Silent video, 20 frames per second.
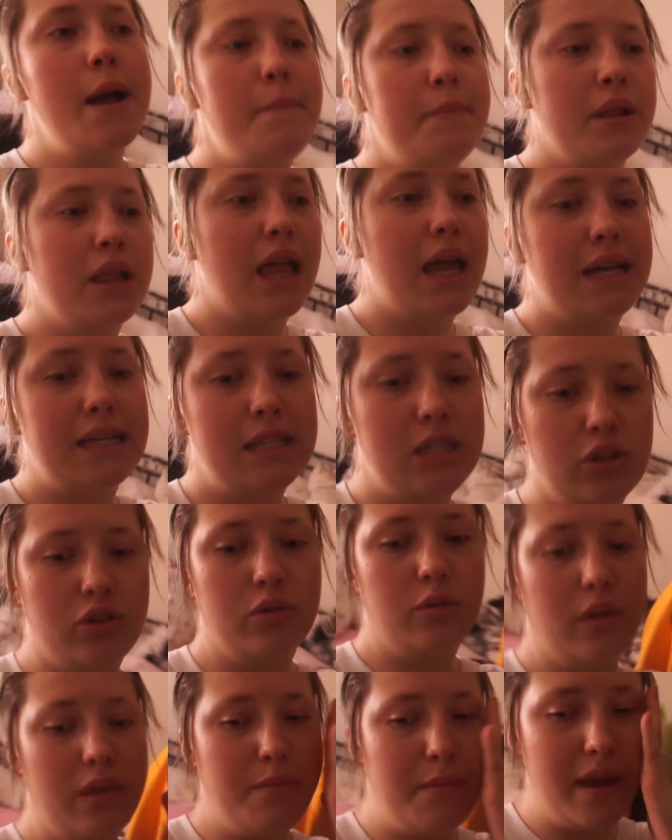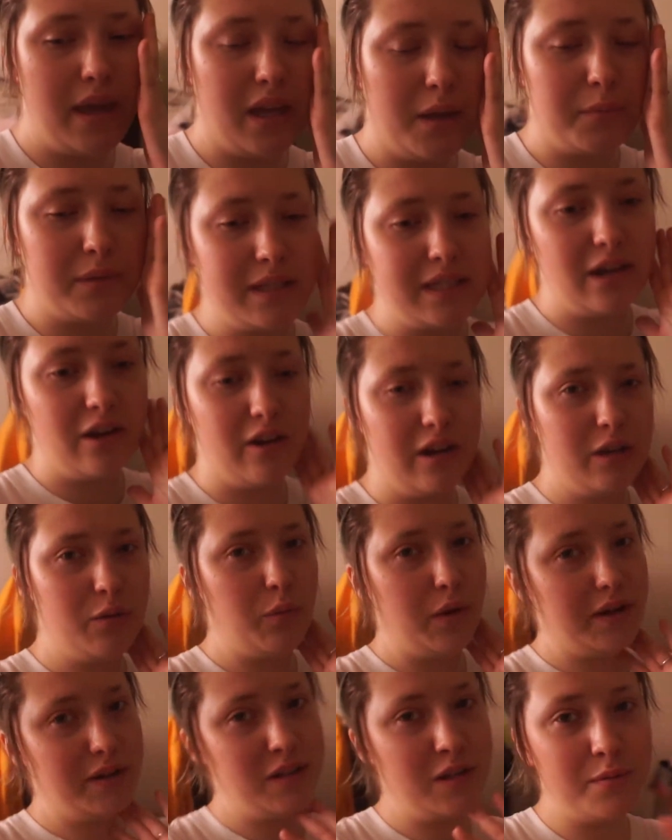plastered with makeup because I already
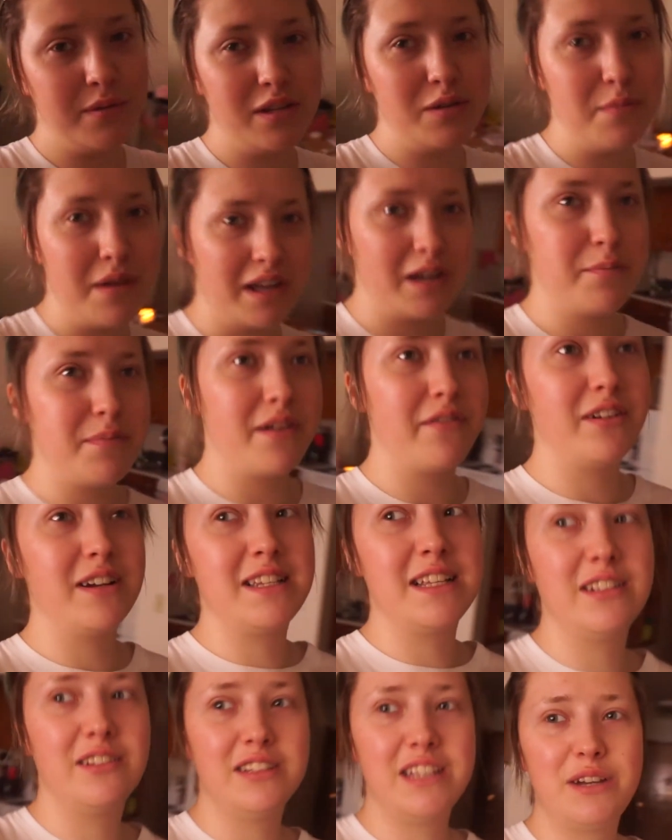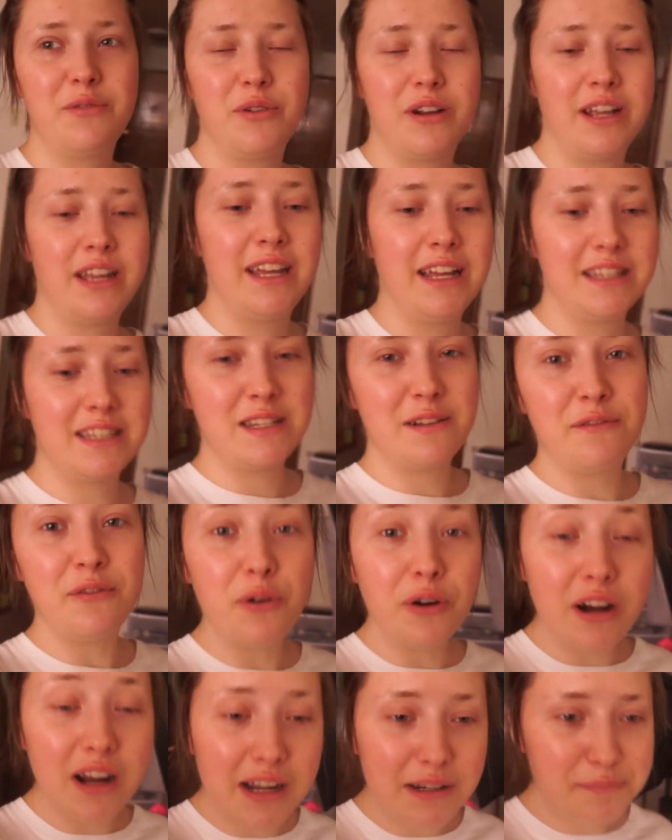wear so much makeup every single day working at
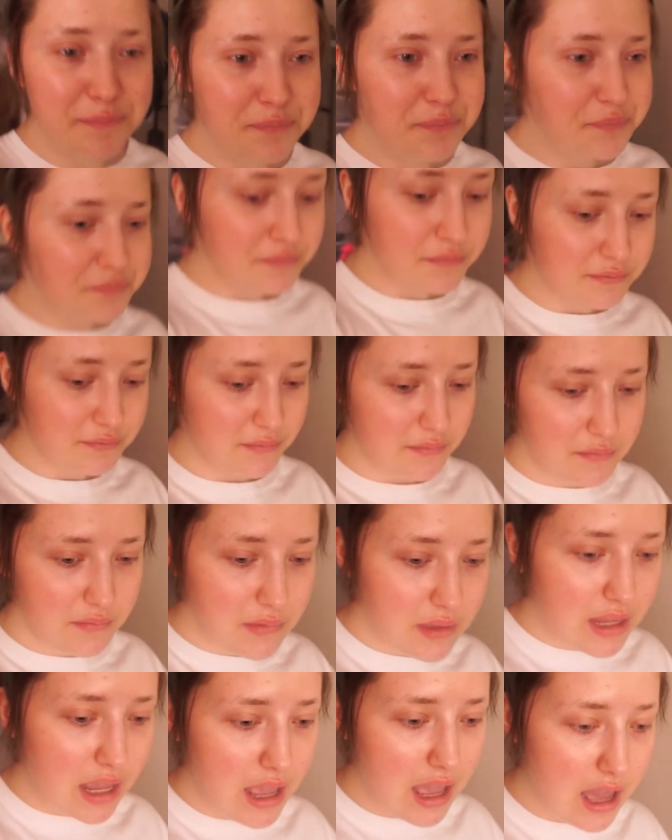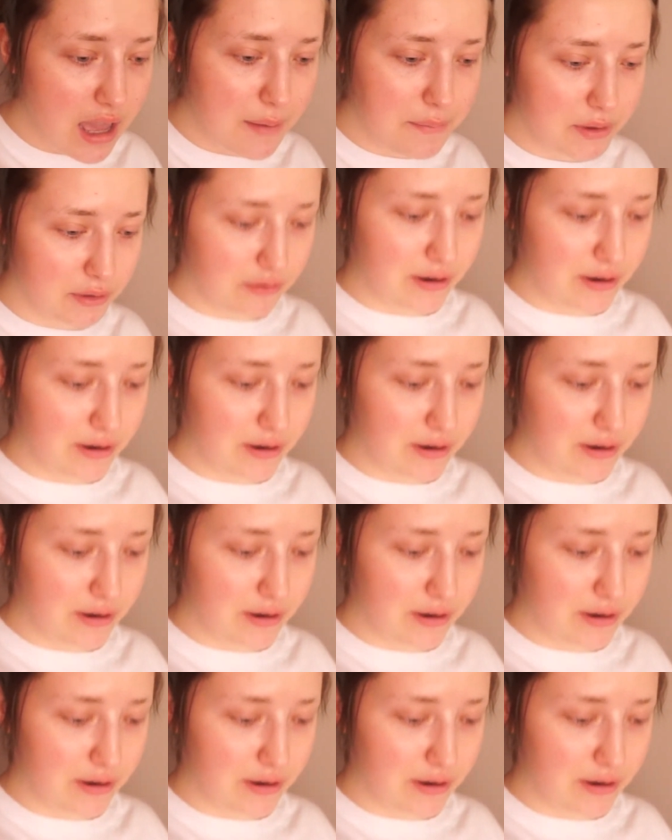Sephora. Um, but